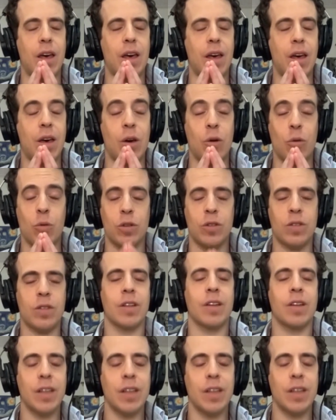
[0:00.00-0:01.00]
it was
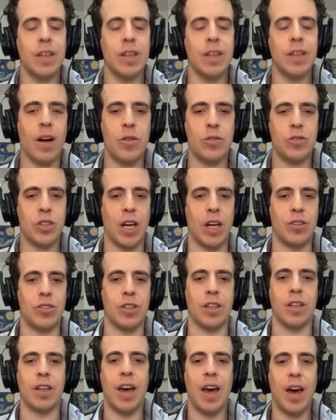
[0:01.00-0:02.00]
really life
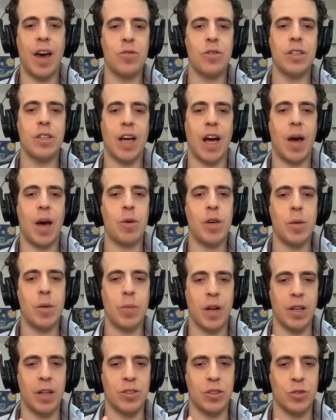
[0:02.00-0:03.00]
changing. Every time he
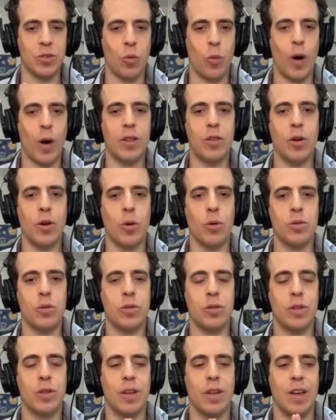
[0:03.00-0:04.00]
played just one
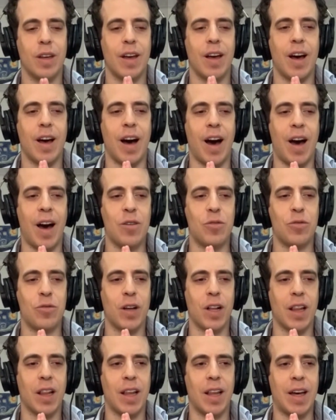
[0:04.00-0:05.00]
note, I
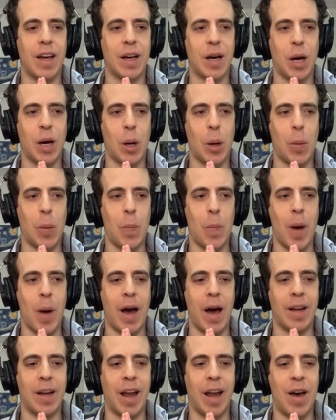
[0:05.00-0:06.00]
felt like
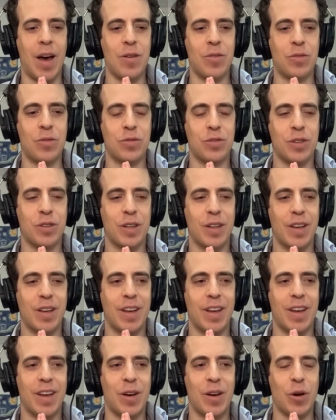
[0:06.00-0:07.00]
my life
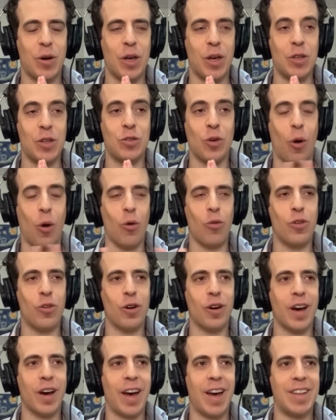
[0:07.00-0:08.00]
is
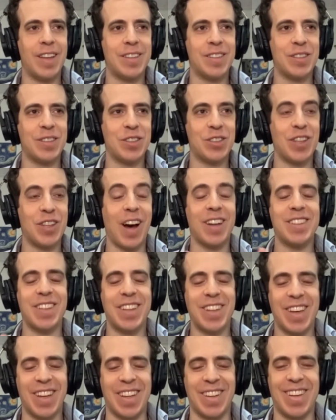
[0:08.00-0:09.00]
over and started
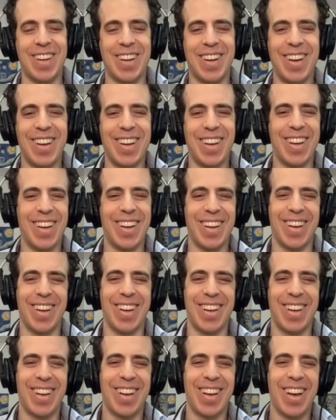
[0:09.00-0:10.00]
again.
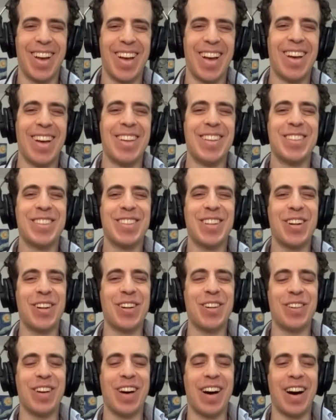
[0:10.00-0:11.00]

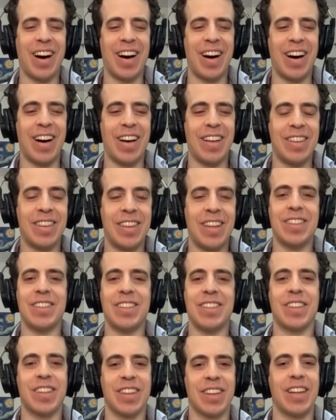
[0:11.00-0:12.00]
So this
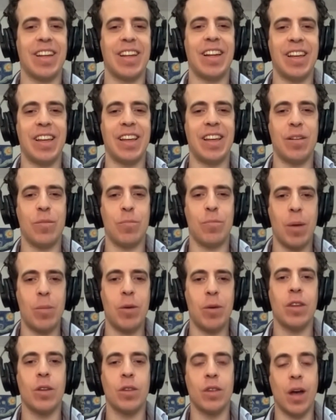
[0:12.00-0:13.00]
is really
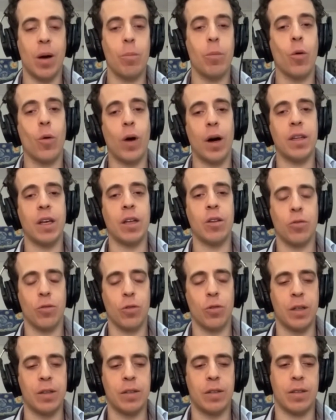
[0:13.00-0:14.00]
maybe the number one
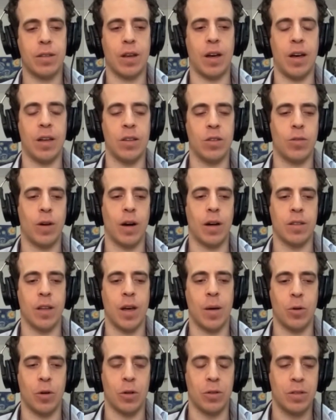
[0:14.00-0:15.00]
influence as far as
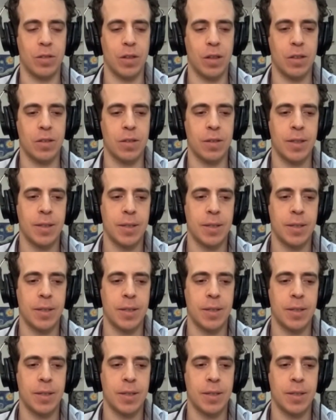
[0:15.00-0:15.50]
I'm concerned.